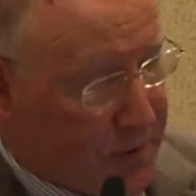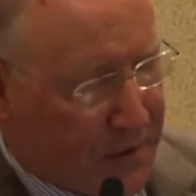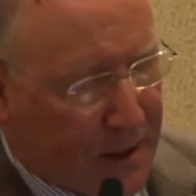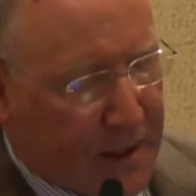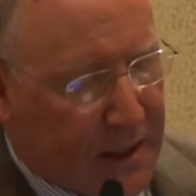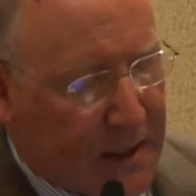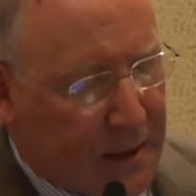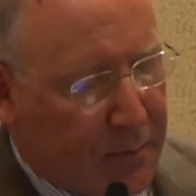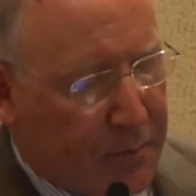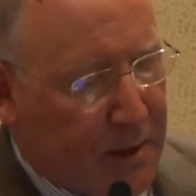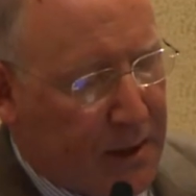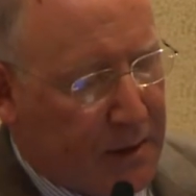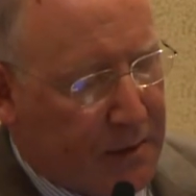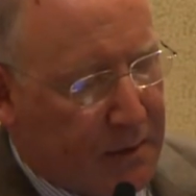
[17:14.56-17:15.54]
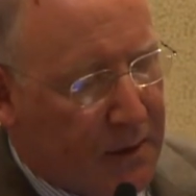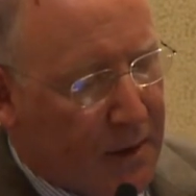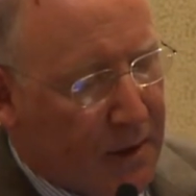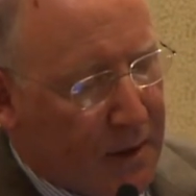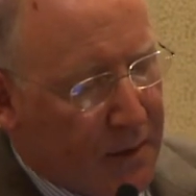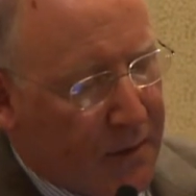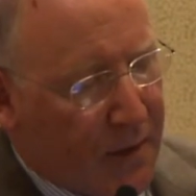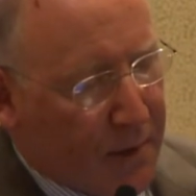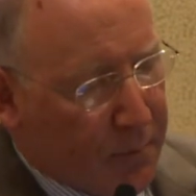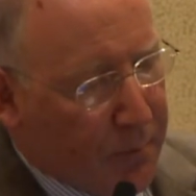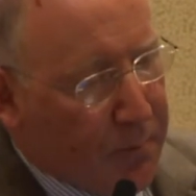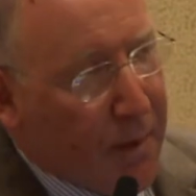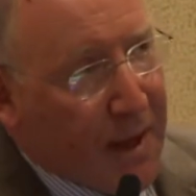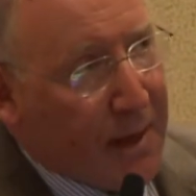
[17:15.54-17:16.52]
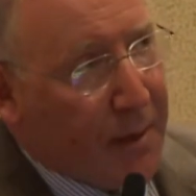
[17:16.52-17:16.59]
a study in a minute
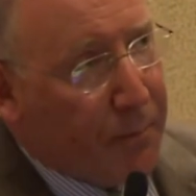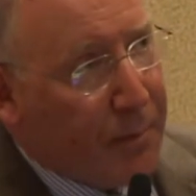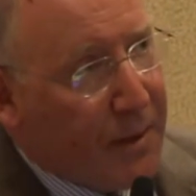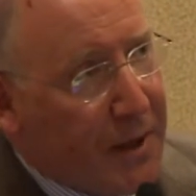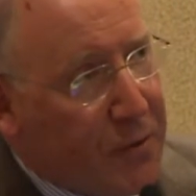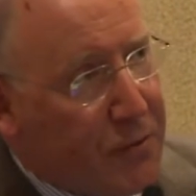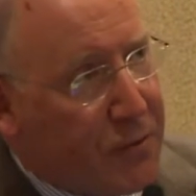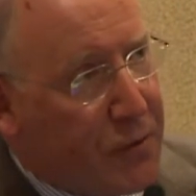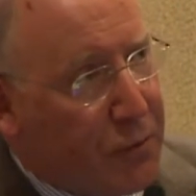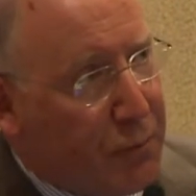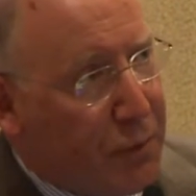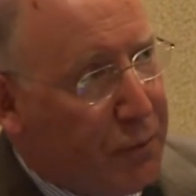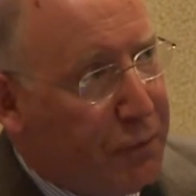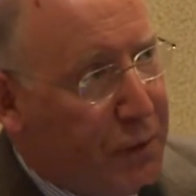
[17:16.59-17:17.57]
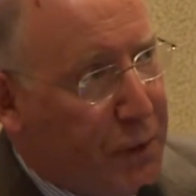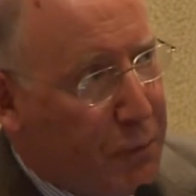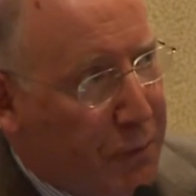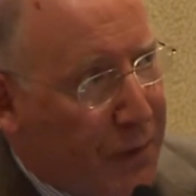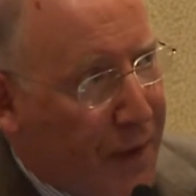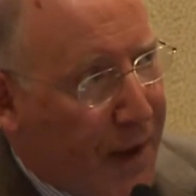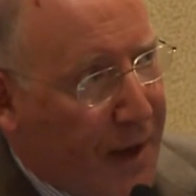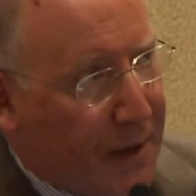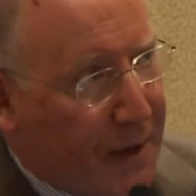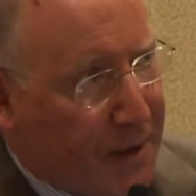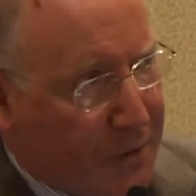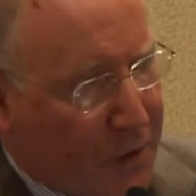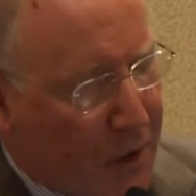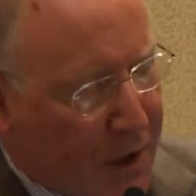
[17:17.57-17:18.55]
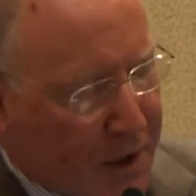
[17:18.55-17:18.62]
that may appear to refute that
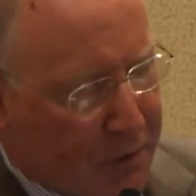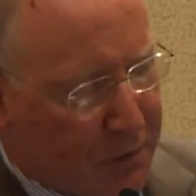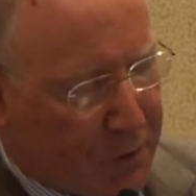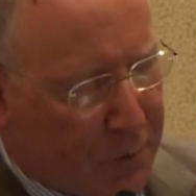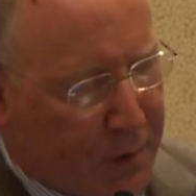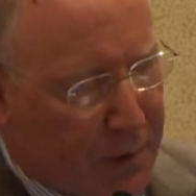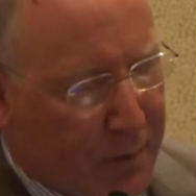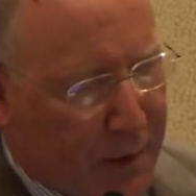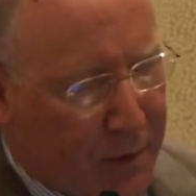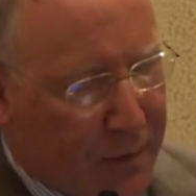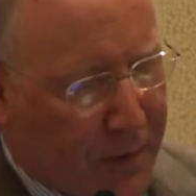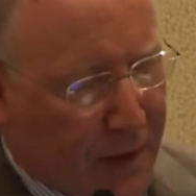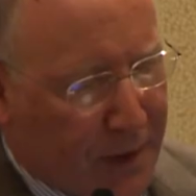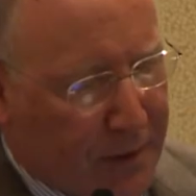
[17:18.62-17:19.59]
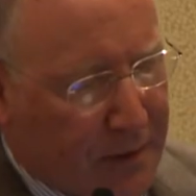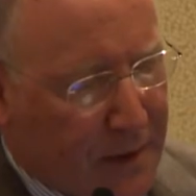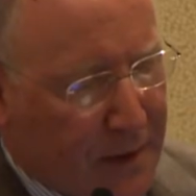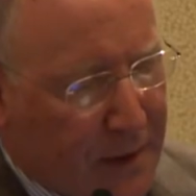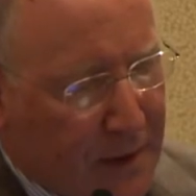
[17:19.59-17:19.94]
and talk a little bit about that.